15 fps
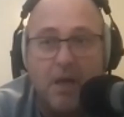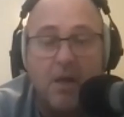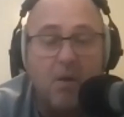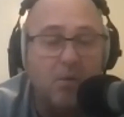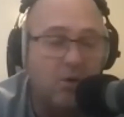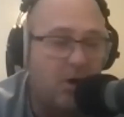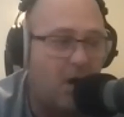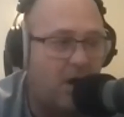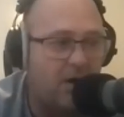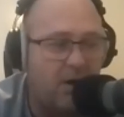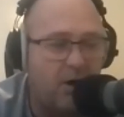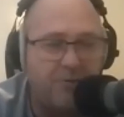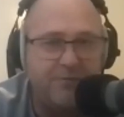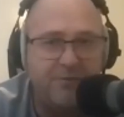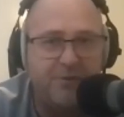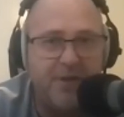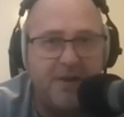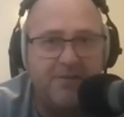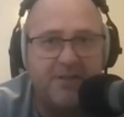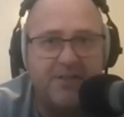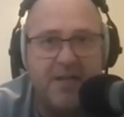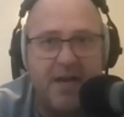Well, I've
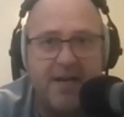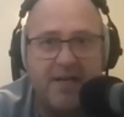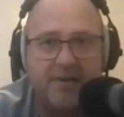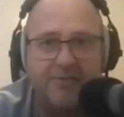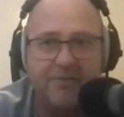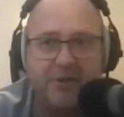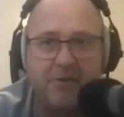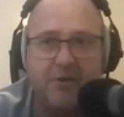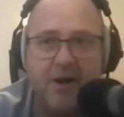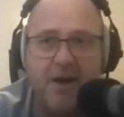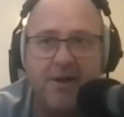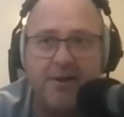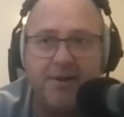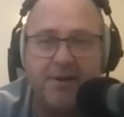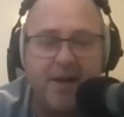never taken it for granted.